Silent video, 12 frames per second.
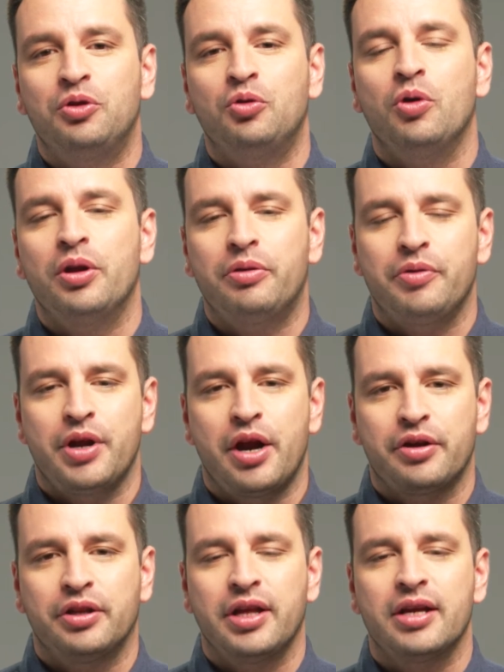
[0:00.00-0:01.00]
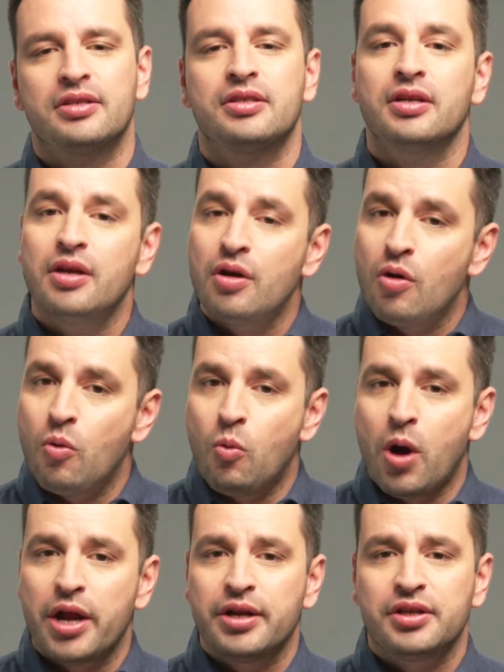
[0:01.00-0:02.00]
2 and 3 architects.
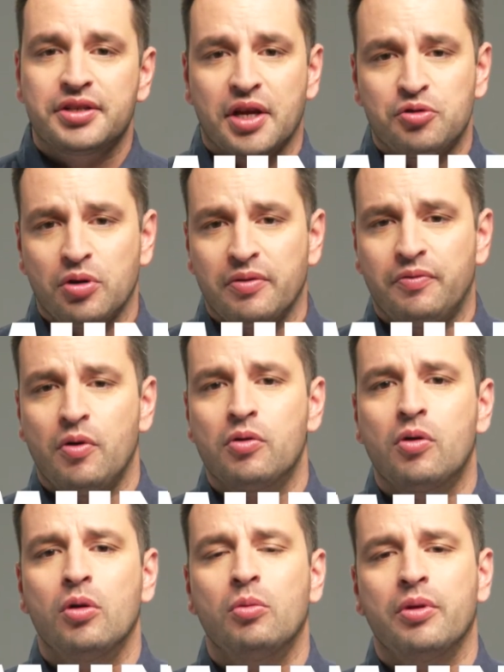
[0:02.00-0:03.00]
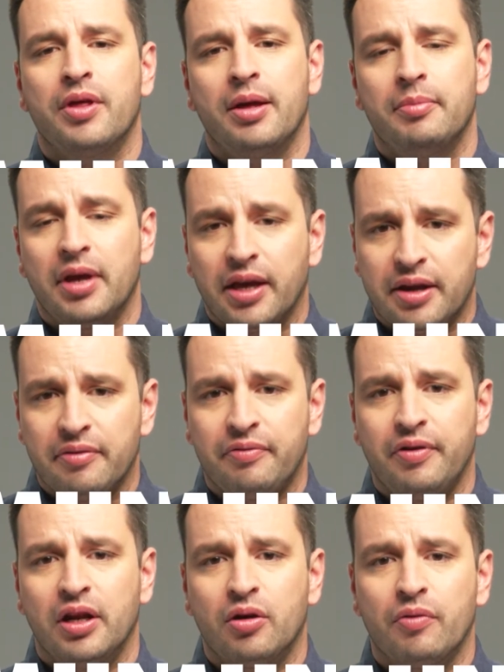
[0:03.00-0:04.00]
1, schedule a phone call with them and get a
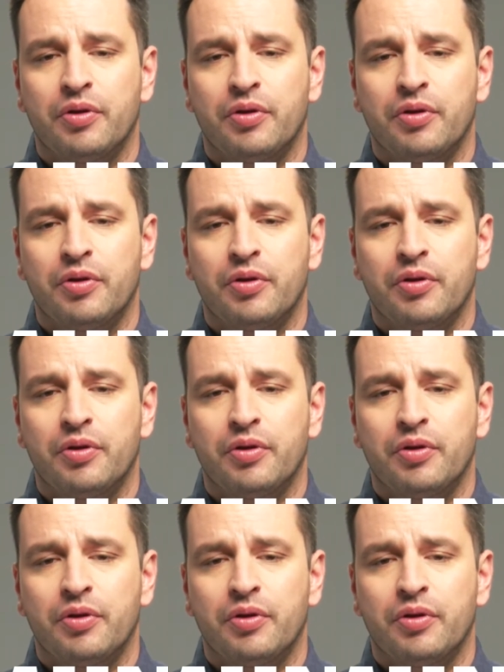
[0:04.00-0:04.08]
feeling of the